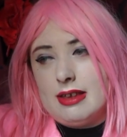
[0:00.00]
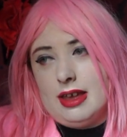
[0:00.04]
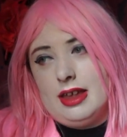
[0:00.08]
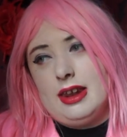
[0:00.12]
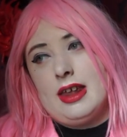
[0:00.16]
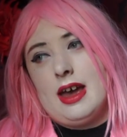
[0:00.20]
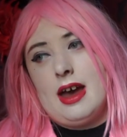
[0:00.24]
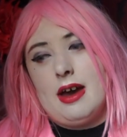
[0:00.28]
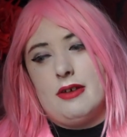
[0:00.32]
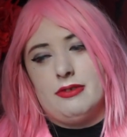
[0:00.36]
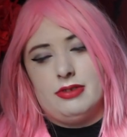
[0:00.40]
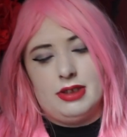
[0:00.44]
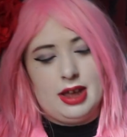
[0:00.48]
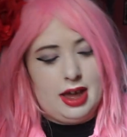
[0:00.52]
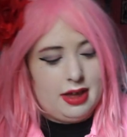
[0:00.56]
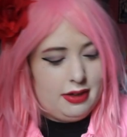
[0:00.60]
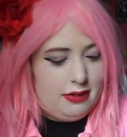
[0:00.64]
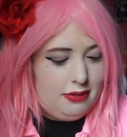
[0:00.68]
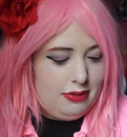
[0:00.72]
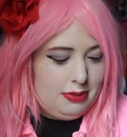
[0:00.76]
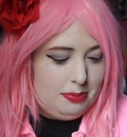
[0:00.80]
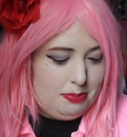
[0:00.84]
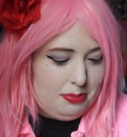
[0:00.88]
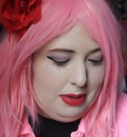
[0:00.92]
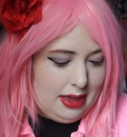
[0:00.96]
I now have
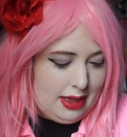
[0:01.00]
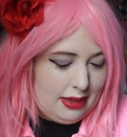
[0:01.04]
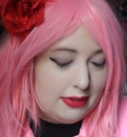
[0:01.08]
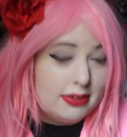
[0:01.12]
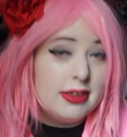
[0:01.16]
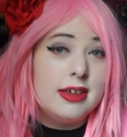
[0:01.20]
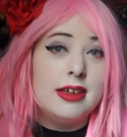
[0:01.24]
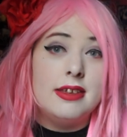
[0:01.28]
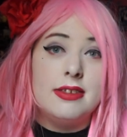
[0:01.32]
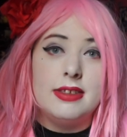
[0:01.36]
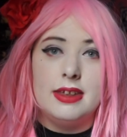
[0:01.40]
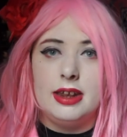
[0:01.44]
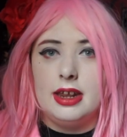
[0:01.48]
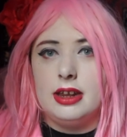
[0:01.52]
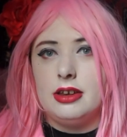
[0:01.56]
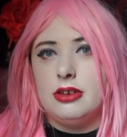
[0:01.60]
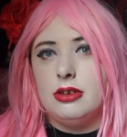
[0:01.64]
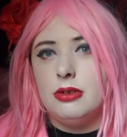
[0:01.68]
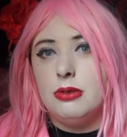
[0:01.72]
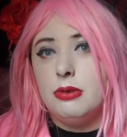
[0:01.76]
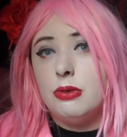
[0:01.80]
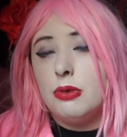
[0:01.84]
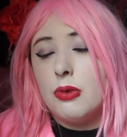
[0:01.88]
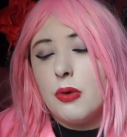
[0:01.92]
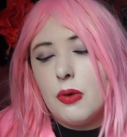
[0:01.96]
tattoos and piercings and I
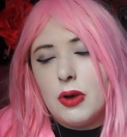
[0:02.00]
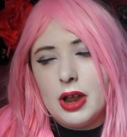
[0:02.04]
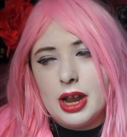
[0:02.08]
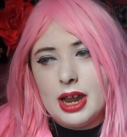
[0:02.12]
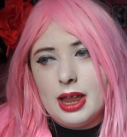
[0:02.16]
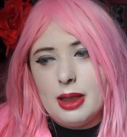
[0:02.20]
do go a